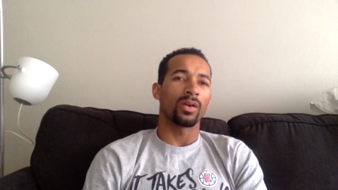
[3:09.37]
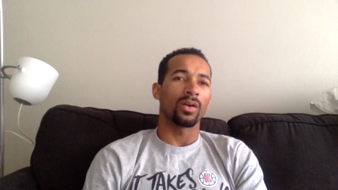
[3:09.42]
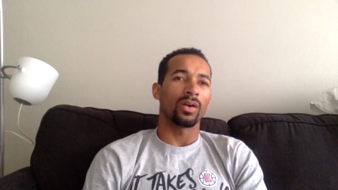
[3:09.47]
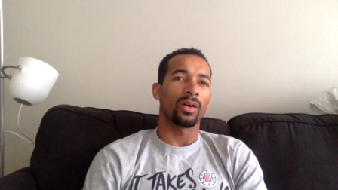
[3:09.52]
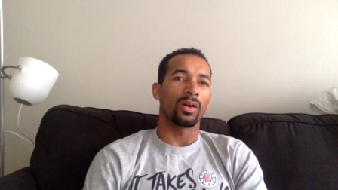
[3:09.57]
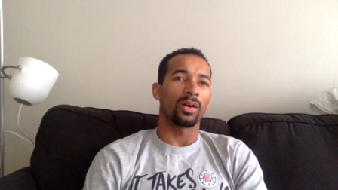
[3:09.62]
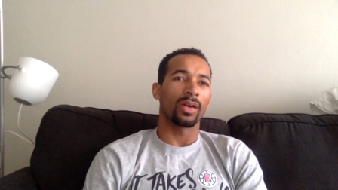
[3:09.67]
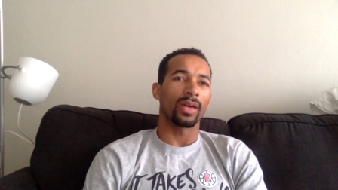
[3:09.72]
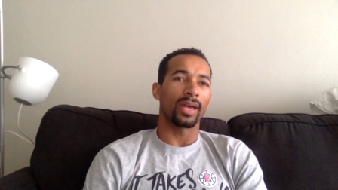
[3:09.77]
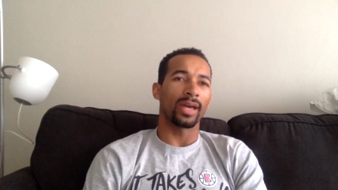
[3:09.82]

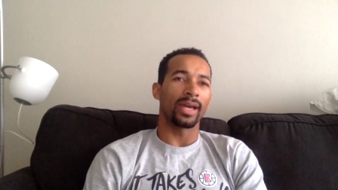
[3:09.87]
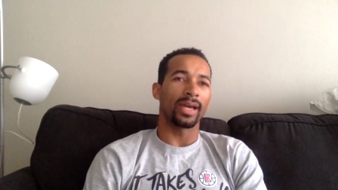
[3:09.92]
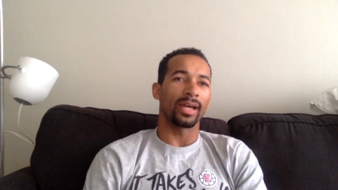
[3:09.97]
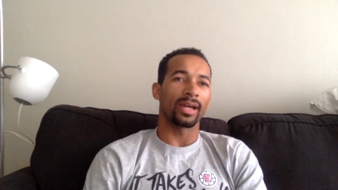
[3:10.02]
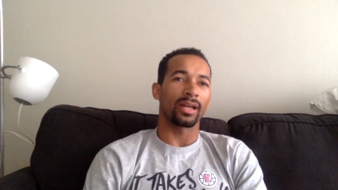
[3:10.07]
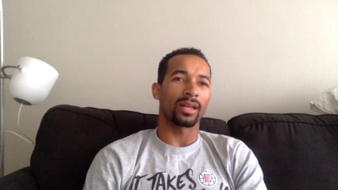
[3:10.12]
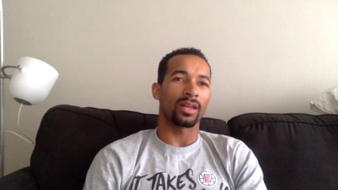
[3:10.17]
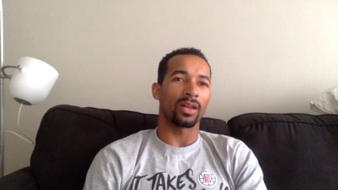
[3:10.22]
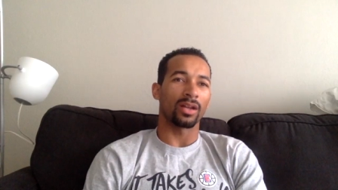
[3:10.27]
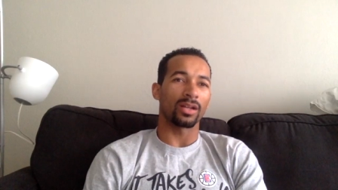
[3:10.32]

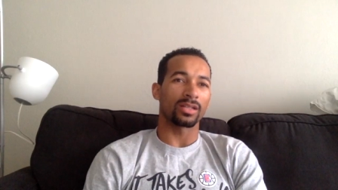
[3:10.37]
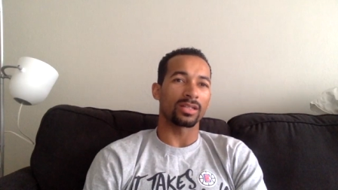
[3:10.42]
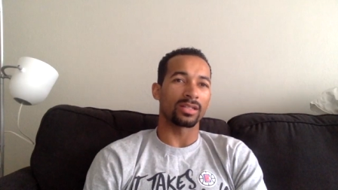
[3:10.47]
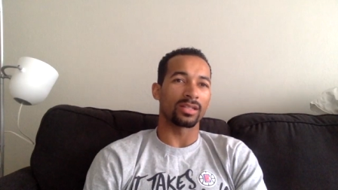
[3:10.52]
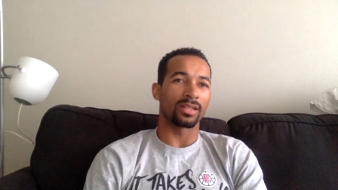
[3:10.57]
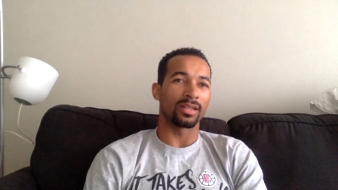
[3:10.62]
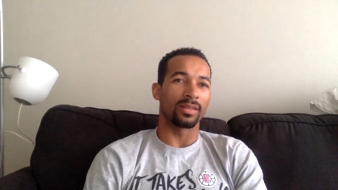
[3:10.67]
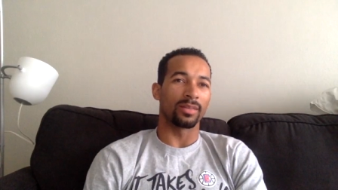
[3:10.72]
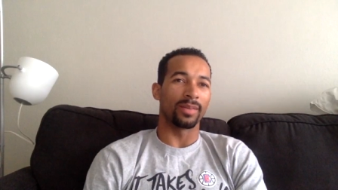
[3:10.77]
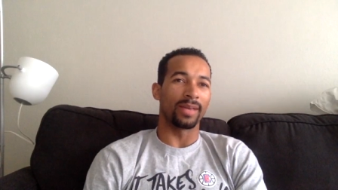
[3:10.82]
Okay, Clarkson
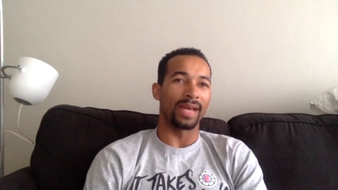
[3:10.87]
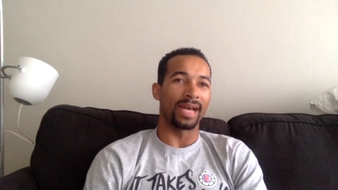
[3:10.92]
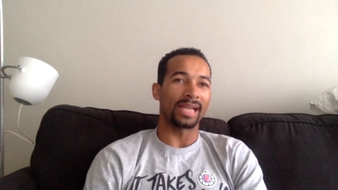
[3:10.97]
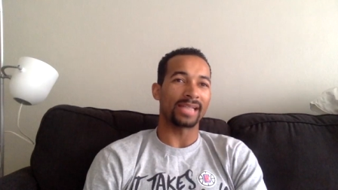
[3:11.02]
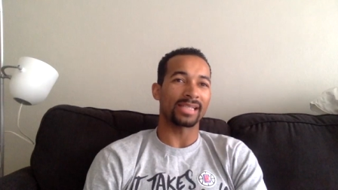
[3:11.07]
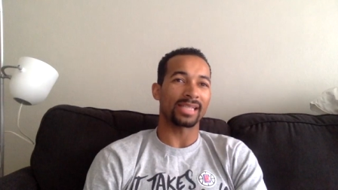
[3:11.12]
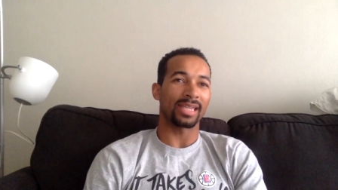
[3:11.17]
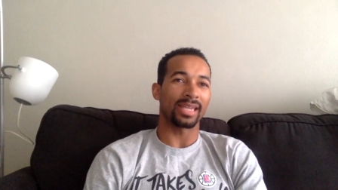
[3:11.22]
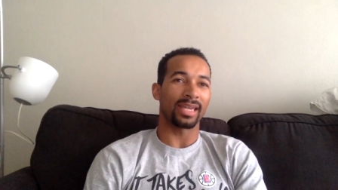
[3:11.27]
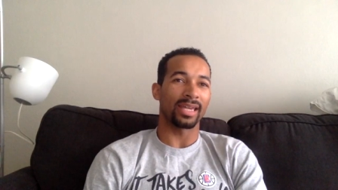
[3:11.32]
to the
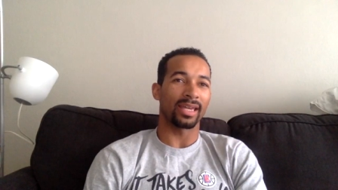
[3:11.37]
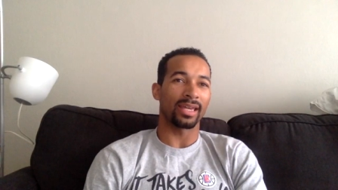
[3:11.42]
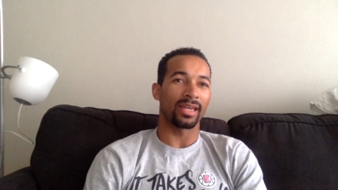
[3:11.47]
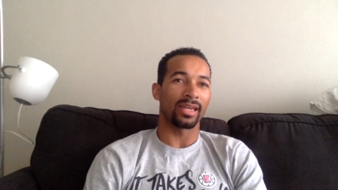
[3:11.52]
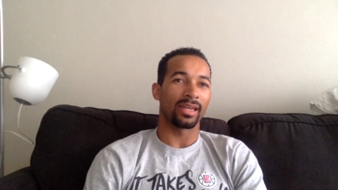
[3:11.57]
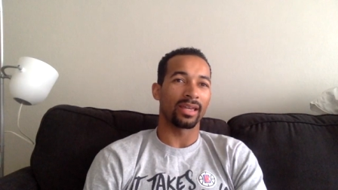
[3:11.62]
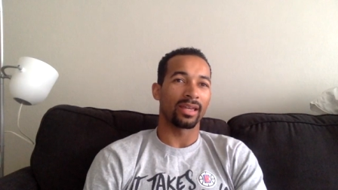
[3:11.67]
basket.